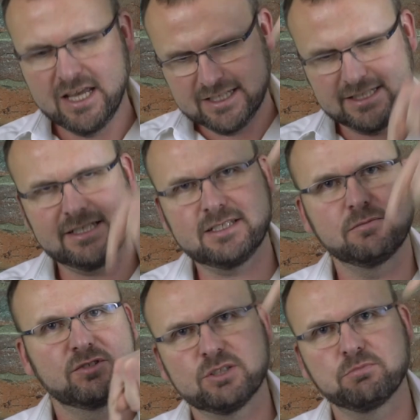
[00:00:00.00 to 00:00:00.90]

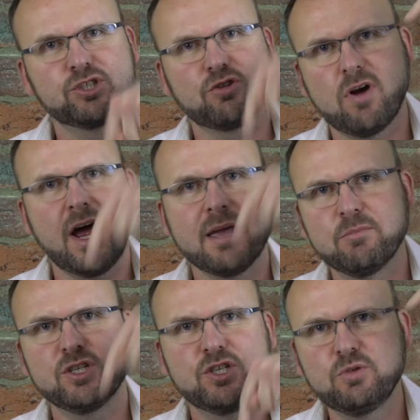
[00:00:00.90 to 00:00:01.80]
subscribe
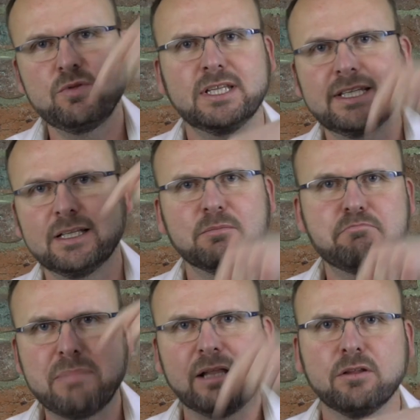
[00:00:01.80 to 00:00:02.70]
and do the little
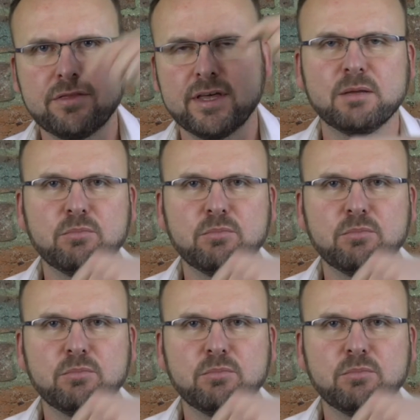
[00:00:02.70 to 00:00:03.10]
bell thing,